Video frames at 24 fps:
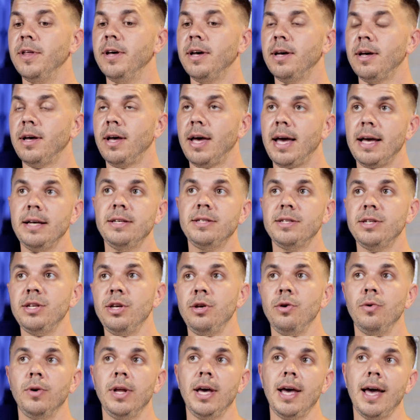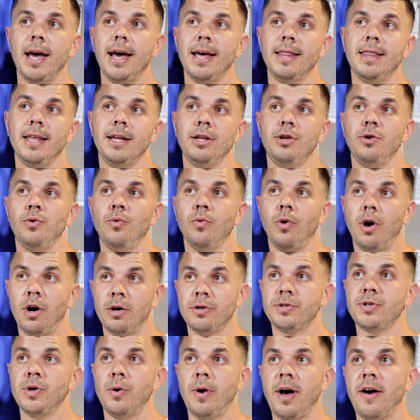the AC unit and then you
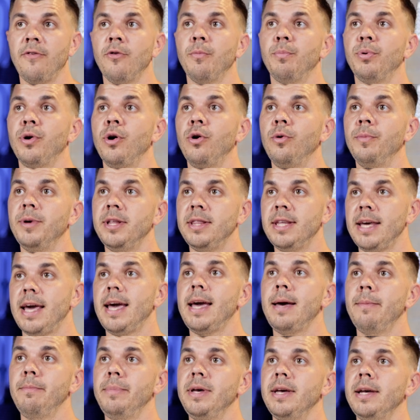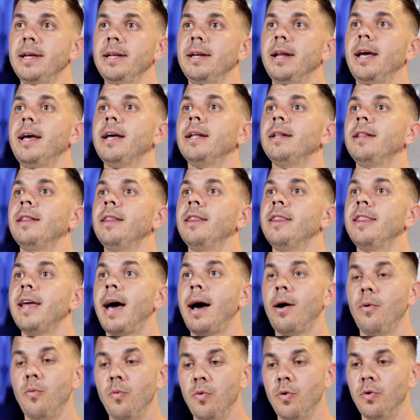also have a probe in the ambient and
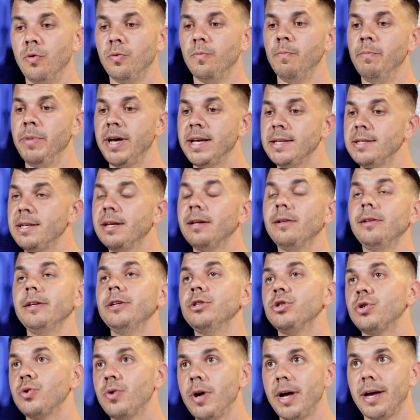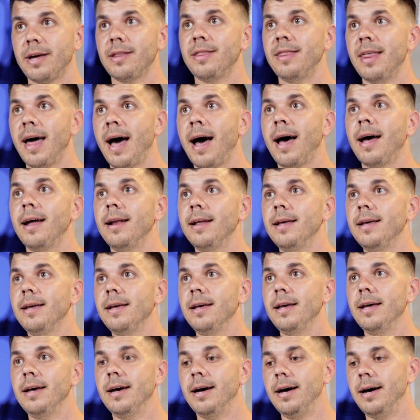that will basically trick that
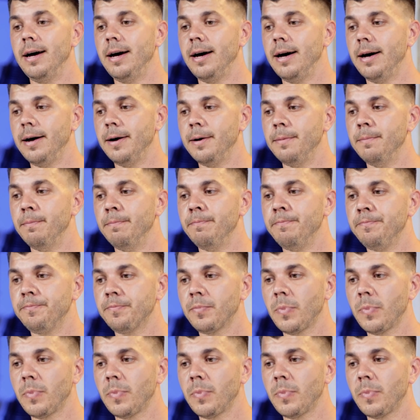um,